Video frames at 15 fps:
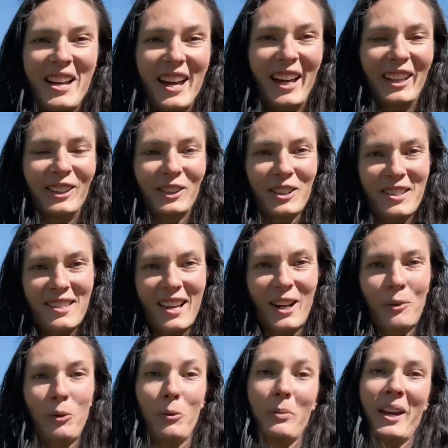it looks like
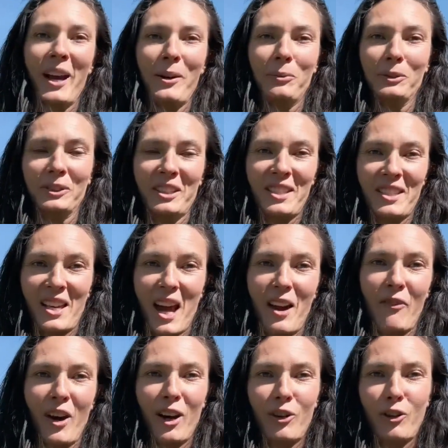we'll be able to
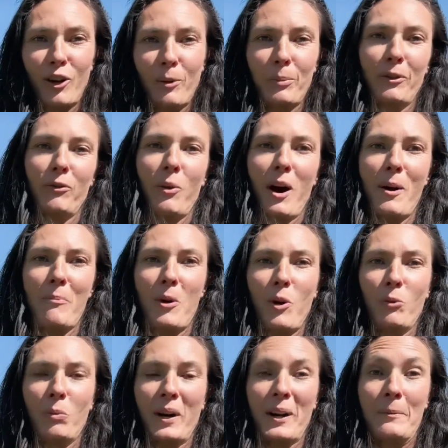save our crop of white
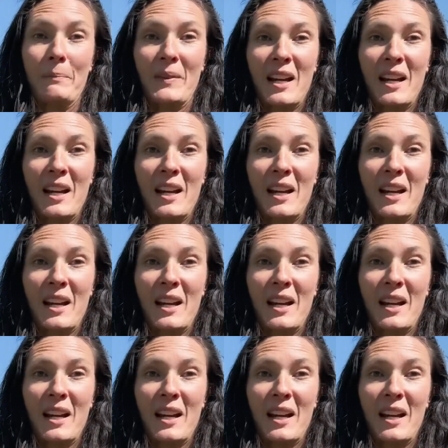mulberry.